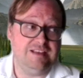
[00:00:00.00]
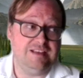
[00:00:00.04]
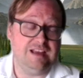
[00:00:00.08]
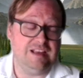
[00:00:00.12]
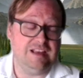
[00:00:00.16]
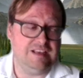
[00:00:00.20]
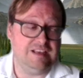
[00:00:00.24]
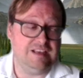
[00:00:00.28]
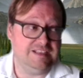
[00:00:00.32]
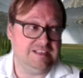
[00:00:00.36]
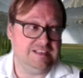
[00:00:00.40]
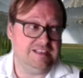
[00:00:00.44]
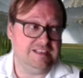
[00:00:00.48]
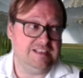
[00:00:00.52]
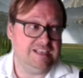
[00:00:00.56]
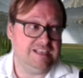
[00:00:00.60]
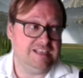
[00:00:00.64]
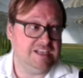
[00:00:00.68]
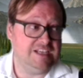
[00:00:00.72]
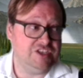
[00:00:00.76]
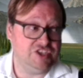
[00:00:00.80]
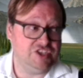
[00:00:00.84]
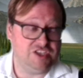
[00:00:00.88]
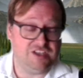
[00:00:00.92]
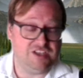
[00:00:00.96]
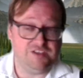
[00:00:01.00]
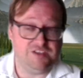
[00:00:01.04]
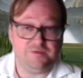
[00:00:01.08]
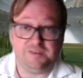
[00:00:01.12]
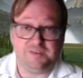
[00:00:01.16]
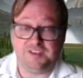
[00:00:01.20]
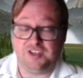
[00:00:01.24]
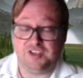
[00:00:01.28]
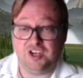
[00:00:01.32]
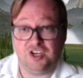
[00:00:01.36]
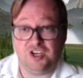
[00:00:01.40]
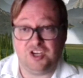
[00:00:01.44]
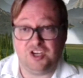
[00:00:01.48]
uh, teachers,
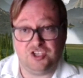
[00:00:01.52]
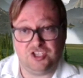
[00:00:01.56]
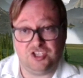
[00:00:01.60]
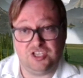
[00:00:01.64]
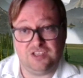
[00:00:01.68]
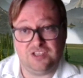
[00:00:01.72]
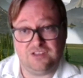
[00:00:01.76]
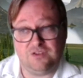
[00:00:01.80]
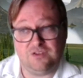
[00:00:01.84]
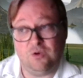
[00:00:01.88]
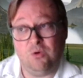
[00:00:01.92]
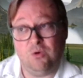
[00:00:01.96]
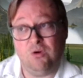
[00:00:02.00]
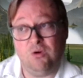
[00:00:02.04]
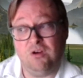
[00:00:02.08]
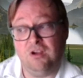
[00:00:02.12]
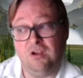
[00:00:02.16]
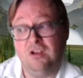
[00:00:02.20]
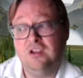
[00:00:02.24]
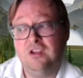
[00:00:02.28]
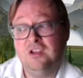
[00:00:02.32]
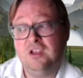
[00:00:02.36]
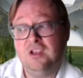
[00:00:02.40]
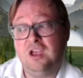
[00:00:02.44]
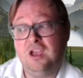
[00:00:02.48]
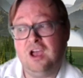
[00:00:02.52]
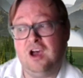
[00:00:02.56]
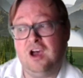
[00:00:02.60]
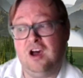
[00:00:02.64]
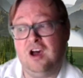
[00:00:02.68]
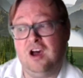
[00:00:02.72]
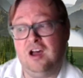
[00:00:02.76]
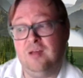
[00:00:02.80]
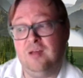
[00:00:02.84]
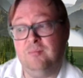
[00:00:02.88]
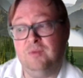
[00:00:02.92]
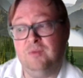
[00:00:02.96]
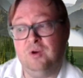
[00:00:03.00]
researchers, or,
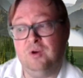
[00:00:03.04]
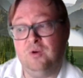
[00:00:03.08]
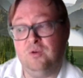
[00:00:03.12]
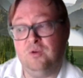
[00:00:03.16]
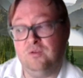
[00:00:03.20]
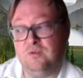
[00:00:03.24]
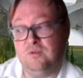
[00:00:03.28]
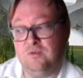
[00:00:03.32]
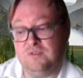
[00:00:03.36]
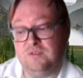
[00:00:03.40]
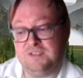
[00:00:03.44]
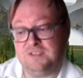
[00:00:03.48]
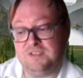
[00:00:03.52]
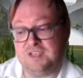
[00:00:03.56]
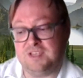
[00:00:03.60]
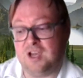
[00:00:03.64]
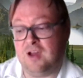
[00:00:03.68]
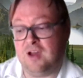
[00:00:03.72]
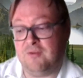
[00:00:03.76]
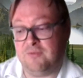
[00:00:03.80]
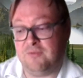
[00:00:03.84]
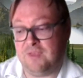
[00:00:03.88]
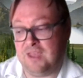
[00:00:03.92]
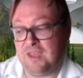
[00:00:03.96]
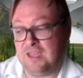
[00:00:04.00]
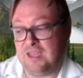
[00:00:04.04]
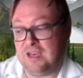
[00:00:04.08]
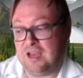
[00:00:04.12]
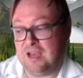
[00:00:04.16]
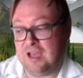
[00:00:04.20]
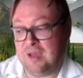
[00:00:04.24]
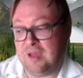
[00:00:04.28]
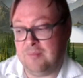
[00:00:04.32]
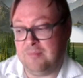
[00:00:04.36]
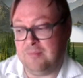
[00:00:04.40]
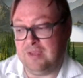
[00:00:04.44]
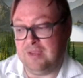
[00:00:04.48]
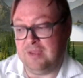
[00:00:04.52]
um, or or, staff that
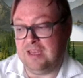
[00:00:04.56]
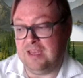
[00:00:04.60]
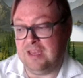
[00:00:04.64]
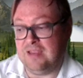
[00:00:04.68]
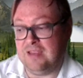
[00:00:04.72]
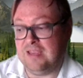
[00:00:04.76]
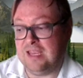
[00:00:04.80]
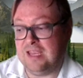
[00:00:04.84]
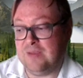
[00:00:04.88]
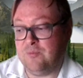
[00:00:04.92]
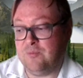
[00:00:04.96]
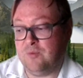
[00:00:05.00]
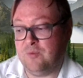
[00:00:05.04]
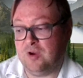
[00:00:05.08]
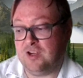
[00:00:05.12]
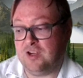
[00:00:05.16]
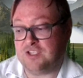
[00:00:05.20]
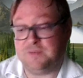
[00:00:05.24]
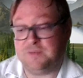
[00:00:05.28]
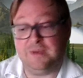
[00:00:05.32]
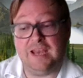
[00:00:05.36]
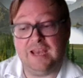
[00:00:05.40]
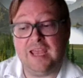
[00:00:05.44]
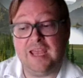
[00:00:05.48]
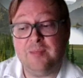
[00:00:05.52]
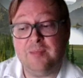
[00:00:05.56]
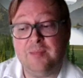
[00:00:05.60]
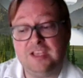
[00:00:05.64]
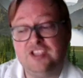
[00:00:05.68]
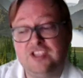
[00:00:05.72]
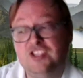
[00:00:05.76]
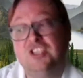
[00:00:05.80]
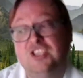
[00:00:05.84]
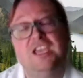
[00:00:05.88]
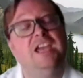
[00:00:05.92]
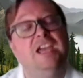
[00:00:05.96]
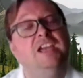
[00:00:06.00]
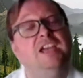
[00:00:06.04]
um, work to enable
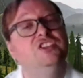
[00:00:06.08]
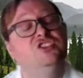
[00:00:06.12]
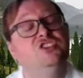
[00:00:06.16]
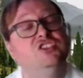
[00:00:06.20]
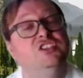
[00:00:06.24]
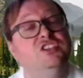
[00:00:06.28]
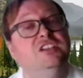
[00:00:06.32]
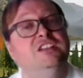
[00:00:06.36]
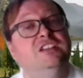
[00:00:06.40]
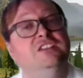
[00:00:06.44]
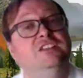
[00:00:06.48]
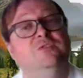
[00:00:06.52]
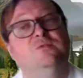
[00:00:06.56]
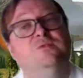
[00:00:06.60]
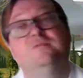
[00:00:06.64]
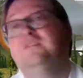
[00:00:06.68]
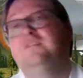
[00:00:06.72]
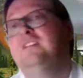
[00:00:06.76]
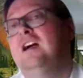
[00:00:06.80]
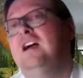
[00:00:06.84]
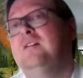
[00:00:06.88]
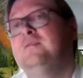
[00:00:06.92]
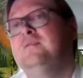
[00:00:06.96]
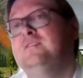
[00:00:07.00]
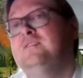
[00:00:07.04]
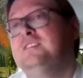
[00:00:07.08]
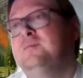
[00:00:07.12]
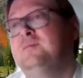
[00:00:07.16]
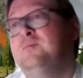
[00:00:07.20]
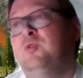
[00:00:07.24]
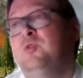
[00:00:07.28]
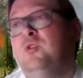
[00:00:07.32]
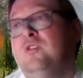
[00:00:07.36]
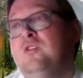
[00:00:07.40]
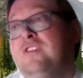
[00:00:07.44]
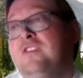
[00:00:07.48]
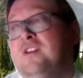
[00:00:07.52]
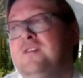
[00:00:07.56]
education or uh,
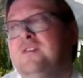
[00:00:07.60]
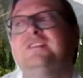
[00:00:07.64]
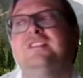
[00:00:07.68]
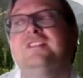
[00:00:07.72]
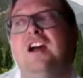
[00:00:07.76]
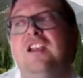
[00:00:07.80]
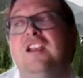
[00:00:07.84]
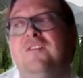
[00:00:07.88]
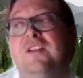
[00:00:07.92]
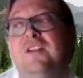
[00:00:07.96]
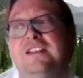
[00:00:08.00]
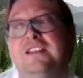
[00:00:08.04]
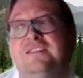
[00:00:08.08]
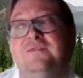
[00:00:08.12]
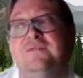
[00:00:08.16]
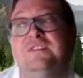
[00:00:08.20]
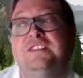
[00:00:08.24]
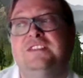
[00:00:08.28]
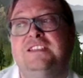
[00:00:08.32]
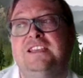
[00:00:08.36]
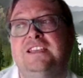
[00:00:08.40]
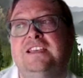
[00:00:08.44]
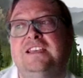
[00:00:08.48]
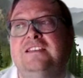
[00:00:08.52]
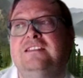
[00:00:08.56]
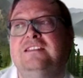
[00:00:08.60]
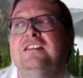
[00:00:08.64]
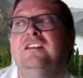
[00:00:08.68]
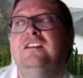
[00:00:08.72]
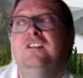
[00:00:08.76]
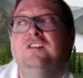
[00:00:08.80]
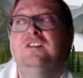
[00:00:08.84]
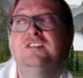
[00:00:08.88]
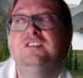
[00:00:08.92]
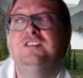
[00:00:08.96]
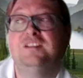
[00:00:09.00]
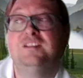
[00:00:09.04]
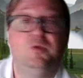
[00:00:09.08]
support those kind of activities,
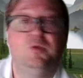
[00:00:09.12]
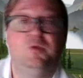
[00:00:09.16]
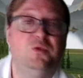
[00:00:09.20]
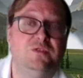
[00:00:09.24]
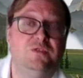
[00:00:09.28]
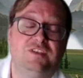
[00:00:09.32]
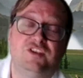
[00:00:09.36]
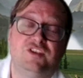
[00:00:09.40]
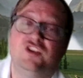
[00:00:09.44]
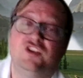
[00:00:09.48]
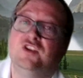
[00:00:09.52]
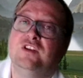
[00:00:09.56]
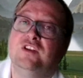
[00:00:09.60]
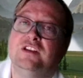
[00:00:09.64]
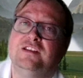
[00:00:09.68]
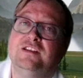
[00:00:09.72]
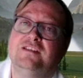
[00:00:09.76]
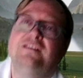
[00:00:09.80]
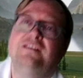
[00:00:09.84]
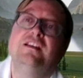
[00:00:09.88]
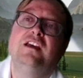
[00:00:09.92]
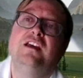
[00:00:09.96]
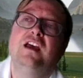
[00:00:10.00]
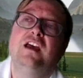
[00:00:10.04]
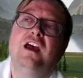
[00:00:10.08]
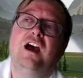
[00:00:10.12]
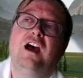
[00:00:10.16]
support students.